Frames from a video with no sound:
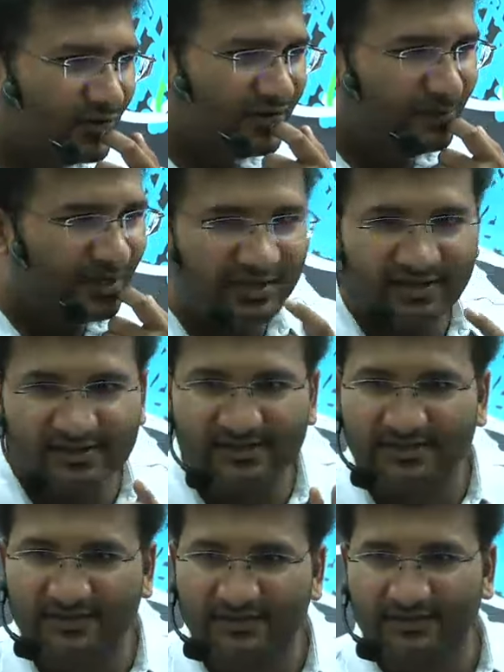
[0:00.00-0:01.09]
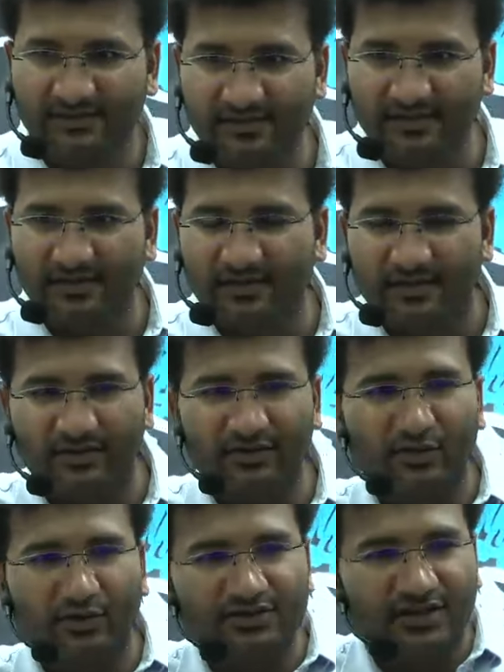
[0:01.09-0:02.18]
Himalayas? Now,
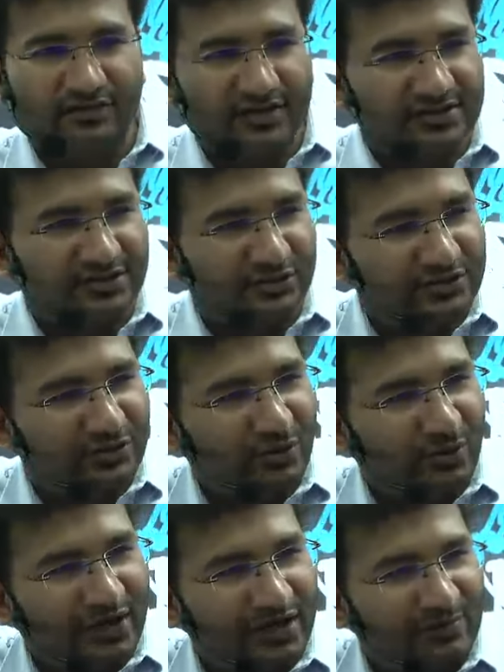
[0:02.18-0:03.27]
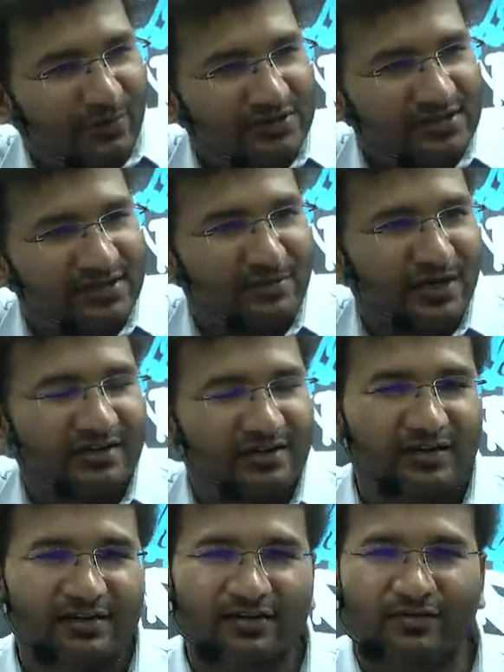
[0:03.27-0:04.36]
those rivers used to go and deposit the material
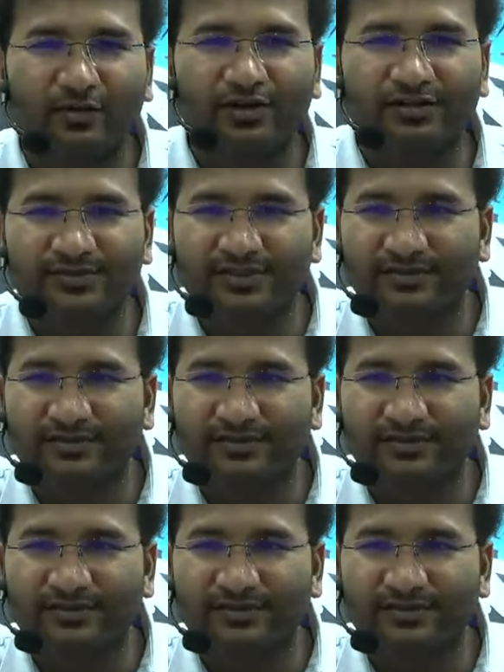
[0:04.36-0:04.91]
in the 4 deeps.